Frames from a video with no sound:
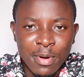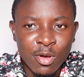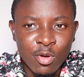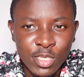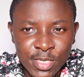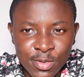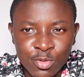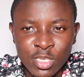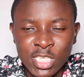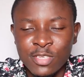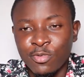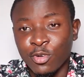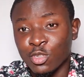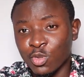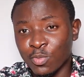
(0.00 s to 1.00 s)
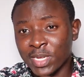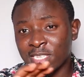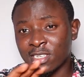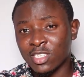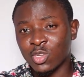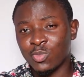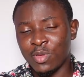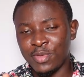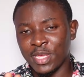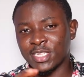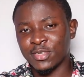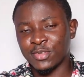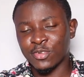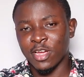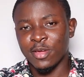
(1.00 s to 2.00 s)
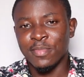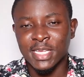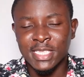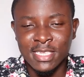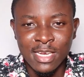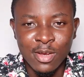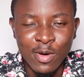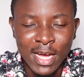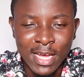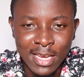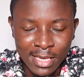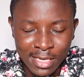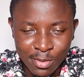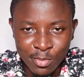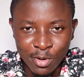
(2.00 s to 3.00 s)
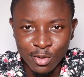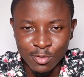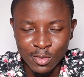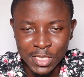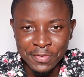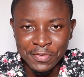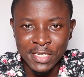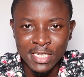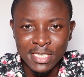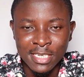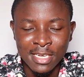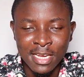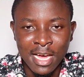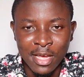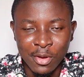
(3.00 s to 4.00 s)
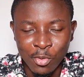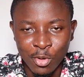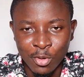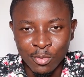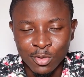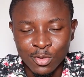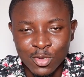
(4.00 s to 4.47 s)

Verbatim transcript: Gossips24. So best also be me subscribe button or click the bell notification icon.